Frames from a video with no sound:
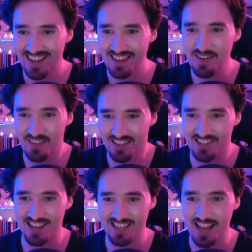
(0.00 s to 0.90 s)
The
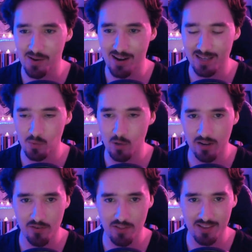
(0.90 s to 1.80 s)
chat. Anyone else
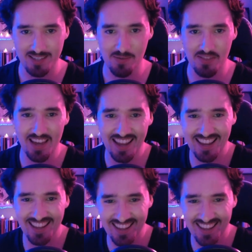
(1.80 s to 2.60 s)
work for the something?